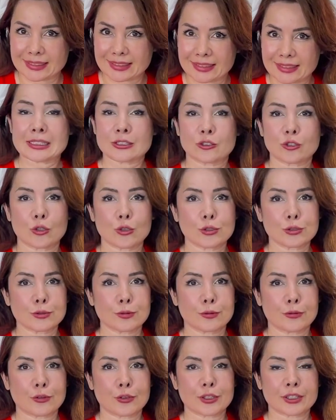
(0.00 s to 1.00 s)
Please don't
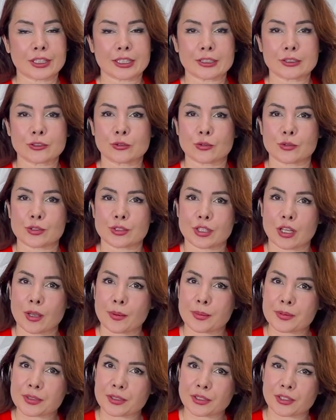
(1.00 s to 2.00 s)
forget to
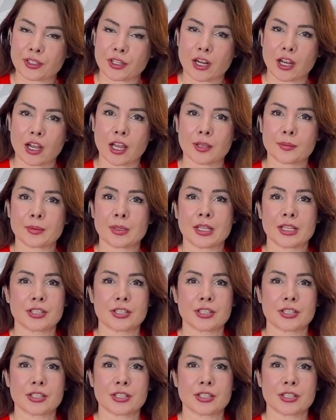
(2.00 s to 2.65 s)
subscribe,